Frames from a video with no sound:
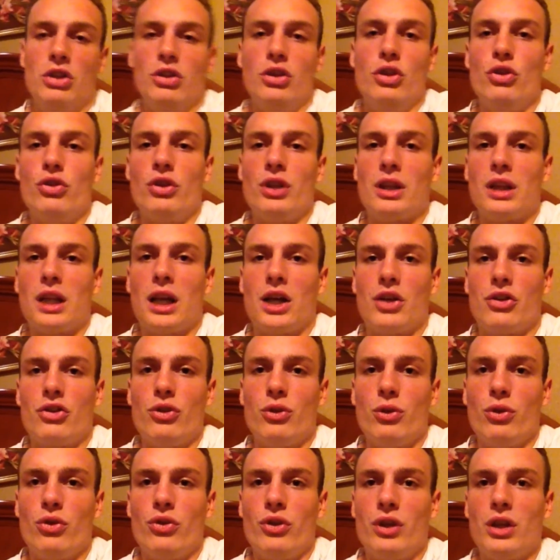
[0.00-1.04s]
using last
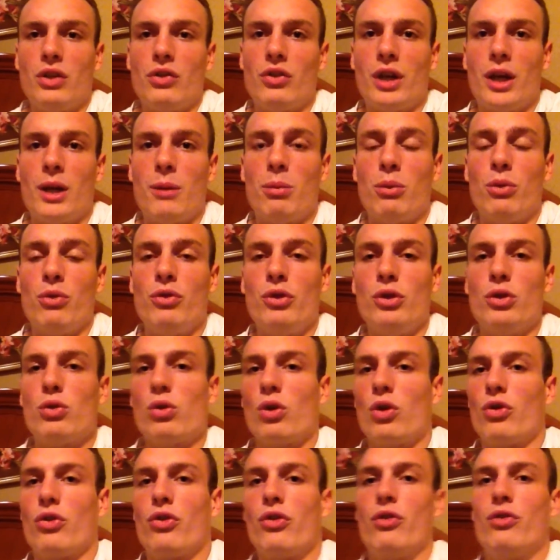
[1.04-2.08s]
year as an example, if you
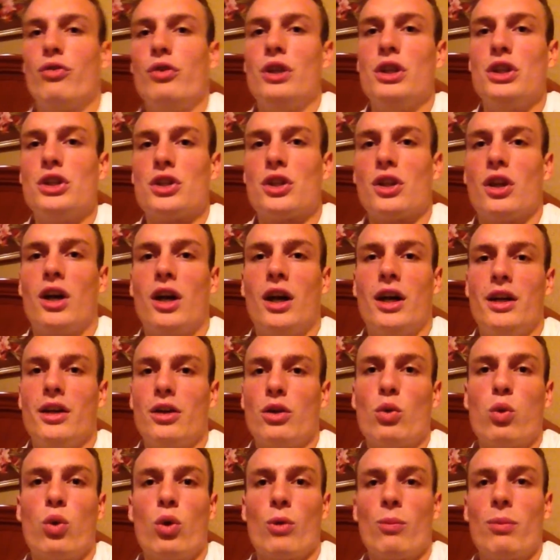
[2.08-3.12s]
cross the finish line
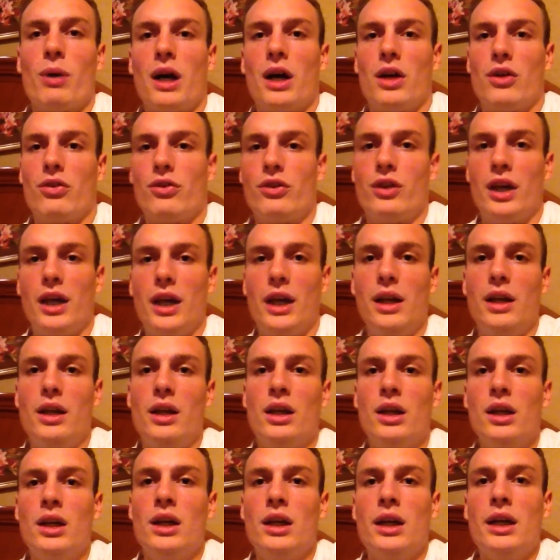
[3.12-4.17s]
at 10:15
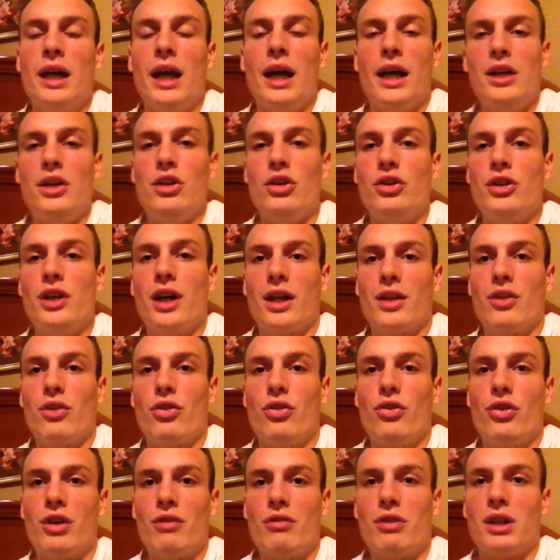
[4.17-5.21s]
and you've done
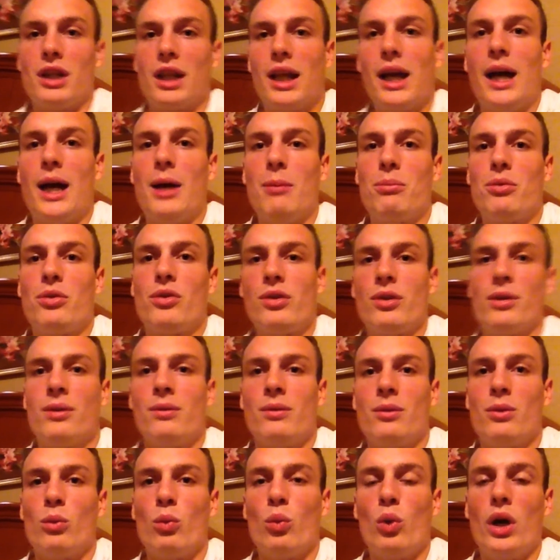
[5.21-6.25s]
7 laps,
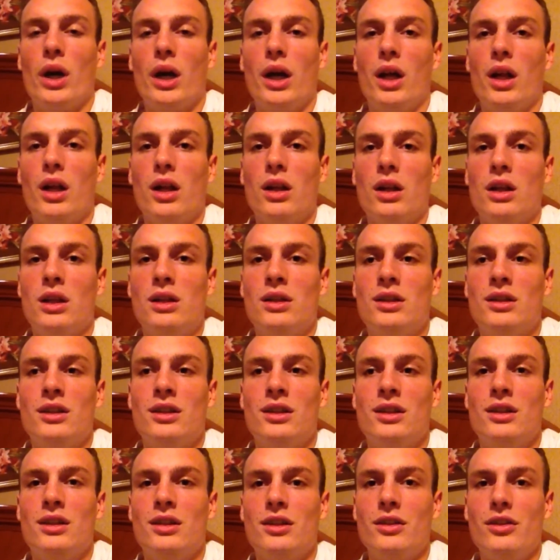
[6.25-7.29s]
well,
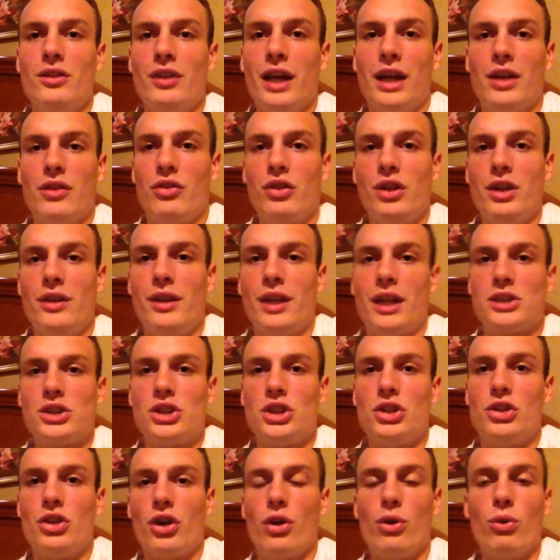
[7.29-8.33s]
that's it. That's
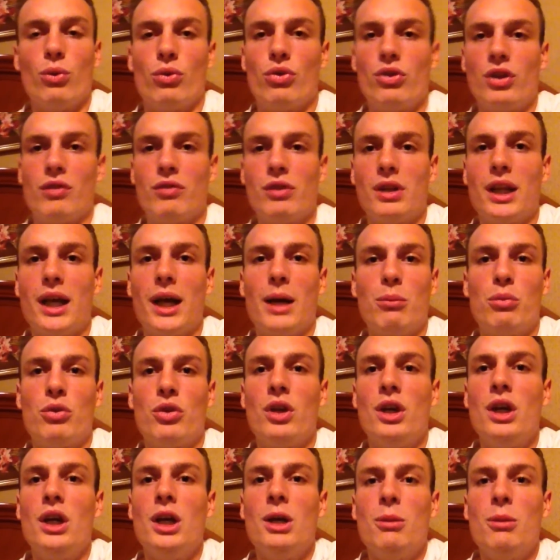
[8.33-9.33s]
your total, 7 laps.